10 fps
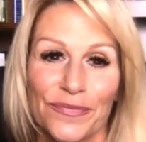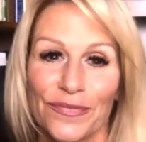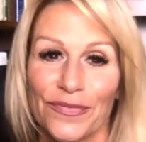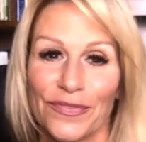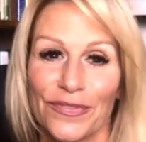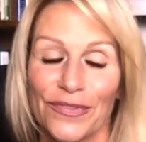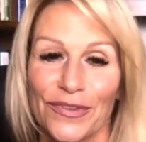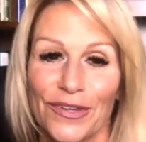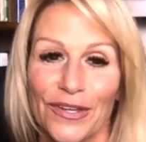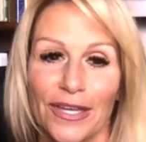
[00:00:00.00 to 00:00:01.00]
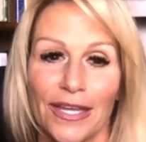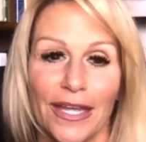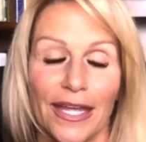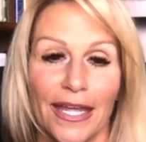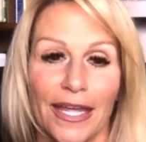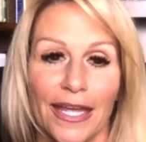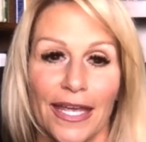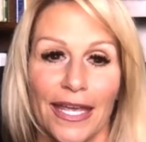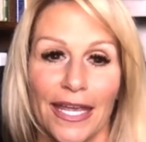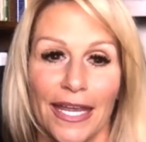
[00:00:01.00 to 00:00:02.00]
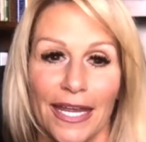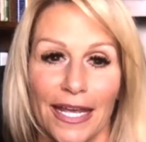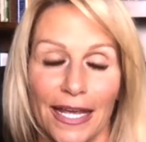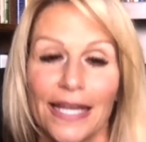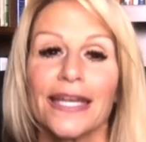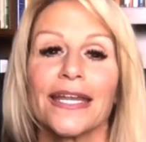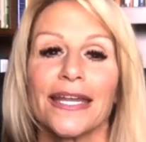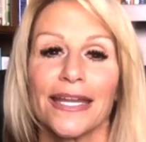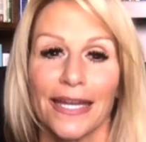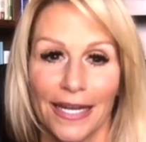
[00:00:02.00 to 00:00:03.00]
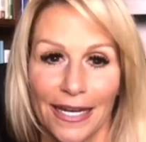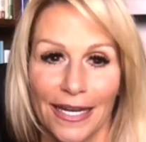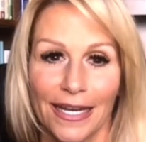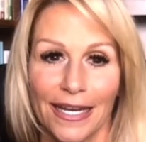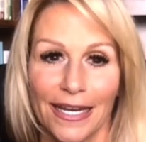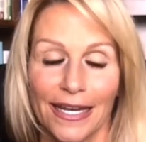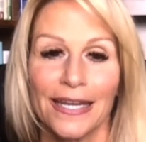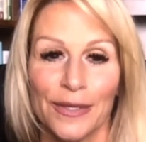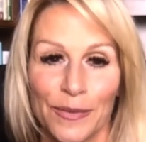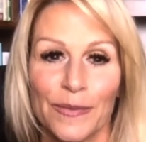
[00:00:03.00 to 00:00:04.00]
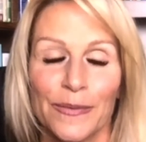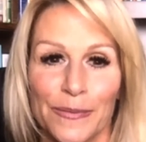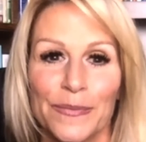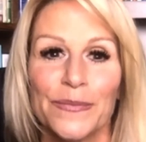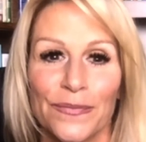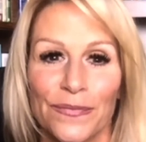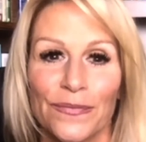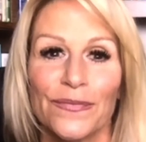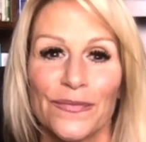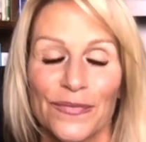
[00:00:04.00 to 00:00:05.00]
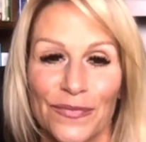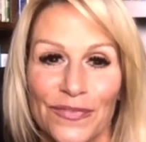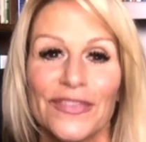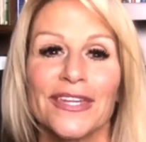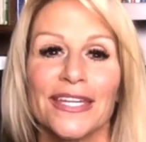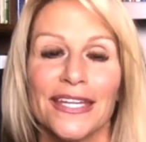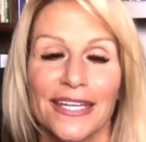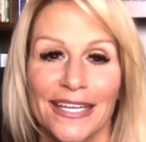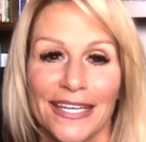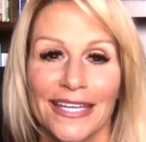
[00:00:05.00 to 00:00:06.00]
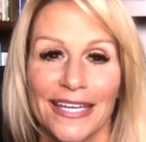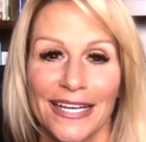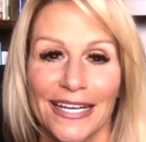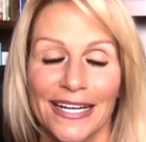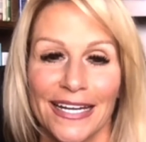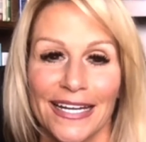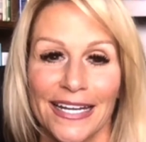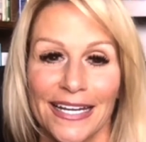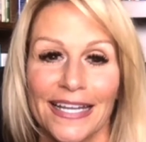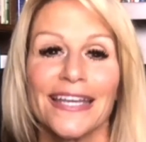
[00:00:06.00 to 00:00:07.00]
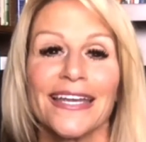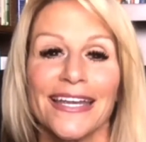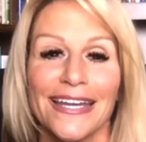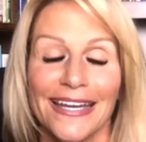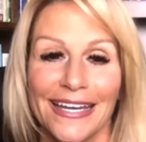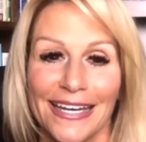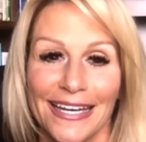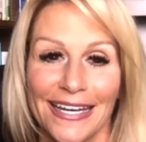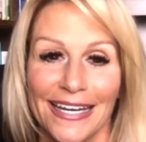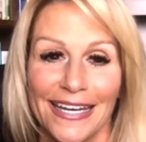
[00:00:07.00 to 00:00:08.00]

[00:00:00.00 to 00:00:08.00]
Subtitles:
[no speech]